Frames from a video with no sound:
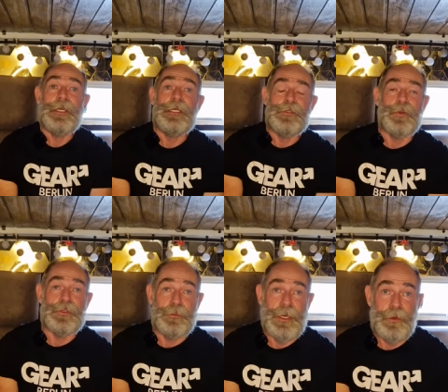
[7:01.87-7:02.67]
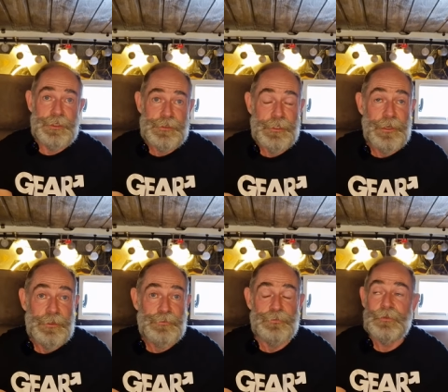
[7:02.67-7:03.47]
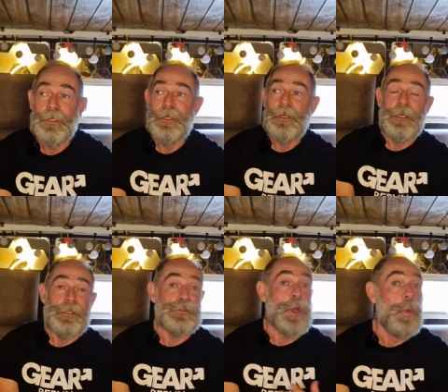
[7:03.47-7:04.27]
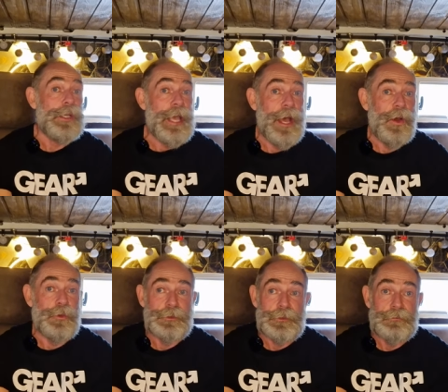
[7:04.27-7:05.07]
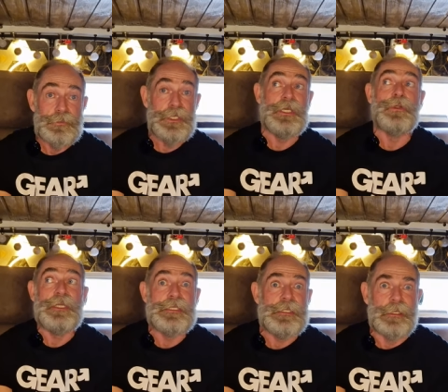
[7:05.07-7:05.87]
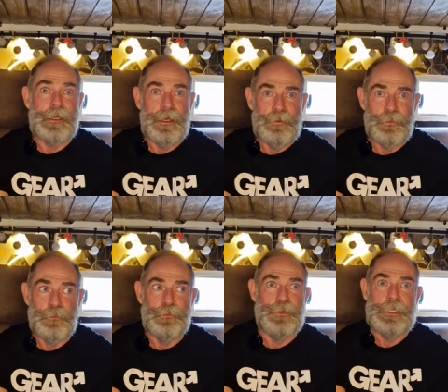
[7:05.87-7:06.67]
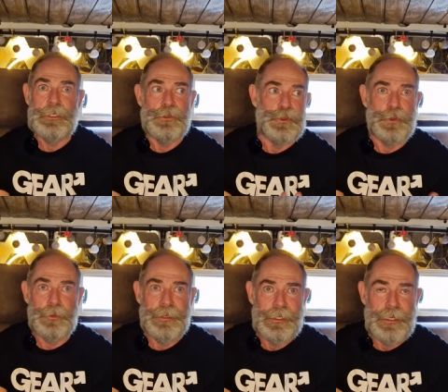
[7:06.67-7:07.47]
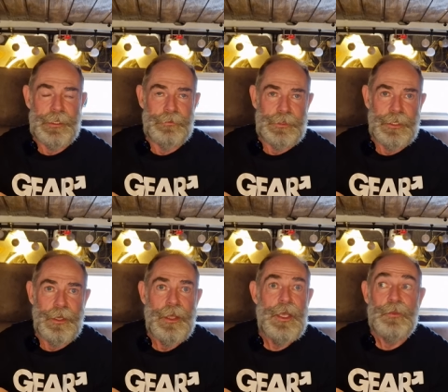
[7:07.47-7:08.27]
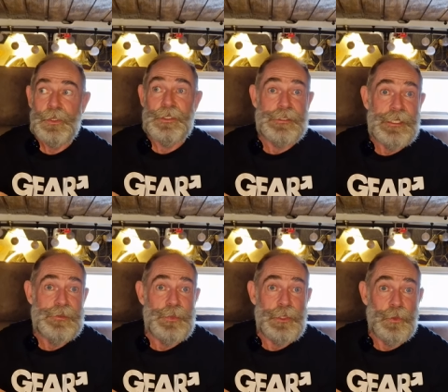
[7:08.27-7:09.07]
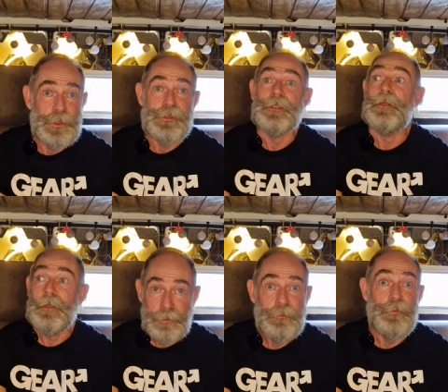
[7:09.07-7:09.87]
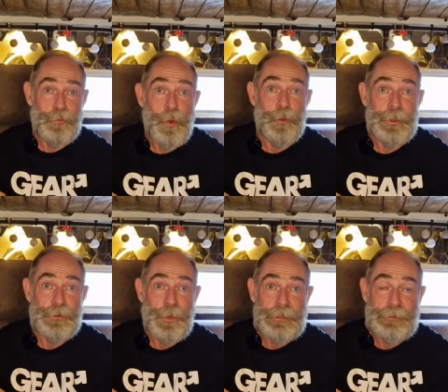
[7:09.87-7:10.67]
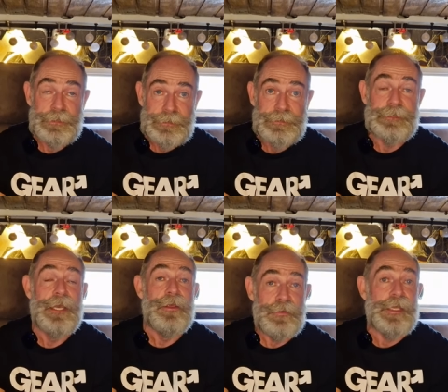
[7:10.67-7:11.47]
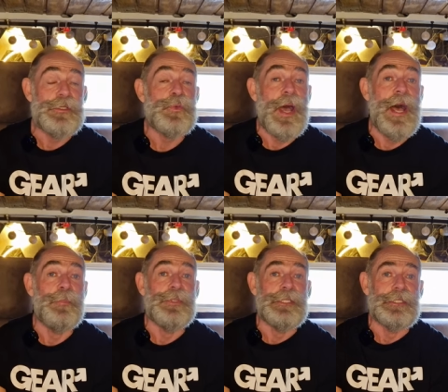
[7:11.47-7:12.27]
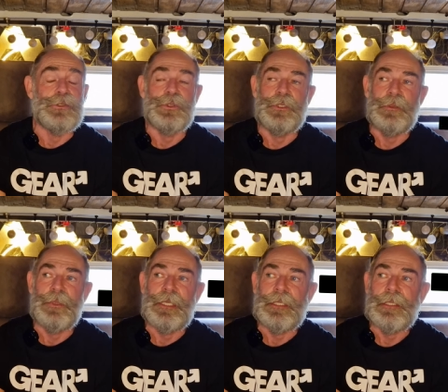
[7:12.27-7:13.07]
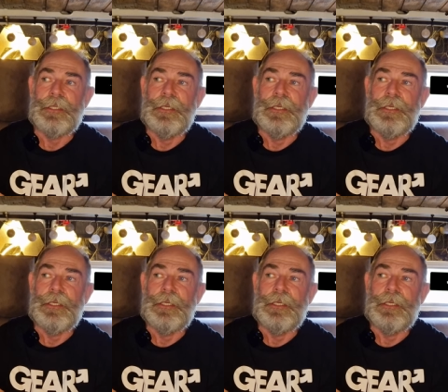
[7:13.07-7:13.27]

he talks about his life, his going out, the hedonistic life of the Schöneberg area. Because let's be honest, roaring twenties, things were happening in Schöneberg.